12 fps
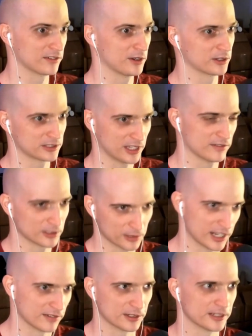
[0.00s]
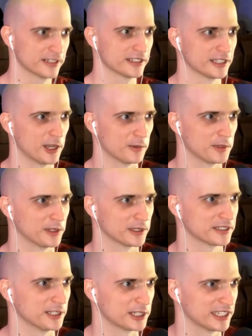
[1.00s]
like our folk stuff or whatever,
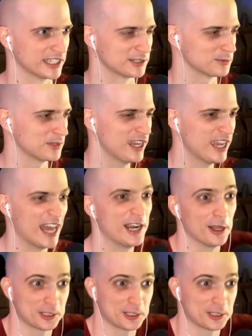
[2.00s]
and